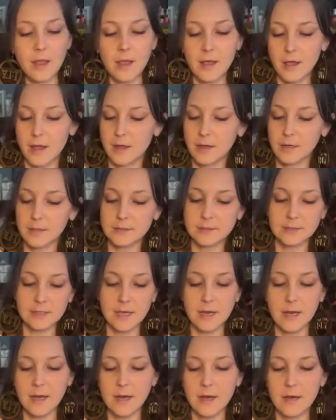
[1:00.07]
And
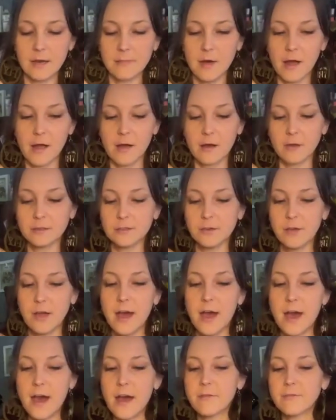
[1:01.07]
I also
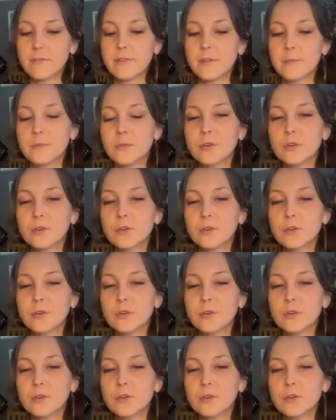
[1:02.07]
have the